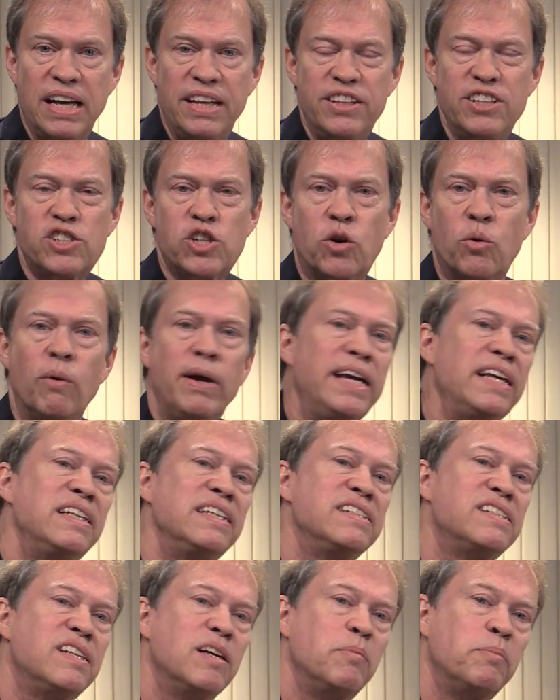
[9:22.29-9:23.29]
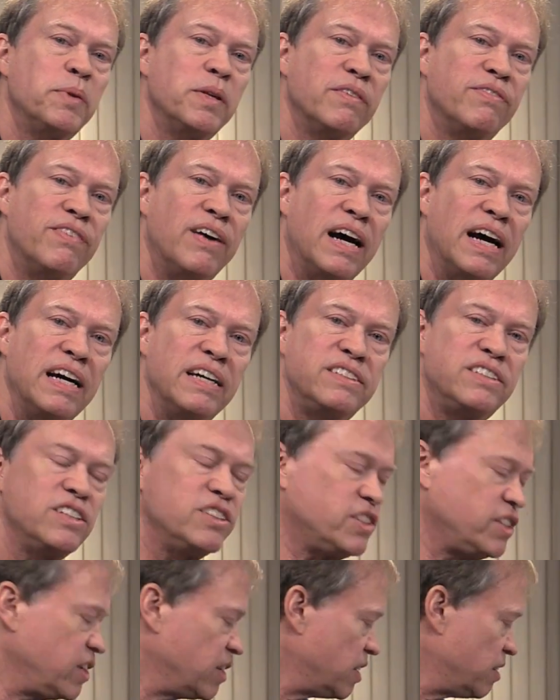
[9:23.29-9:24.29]
This greatly simplifies
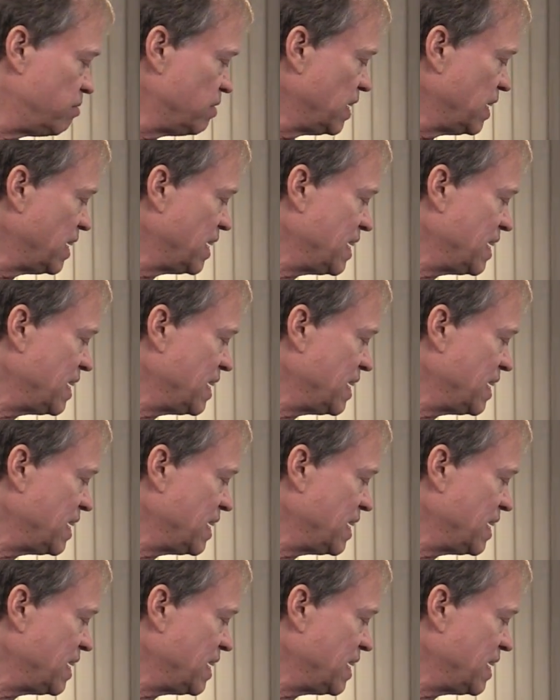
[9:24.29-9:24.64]
your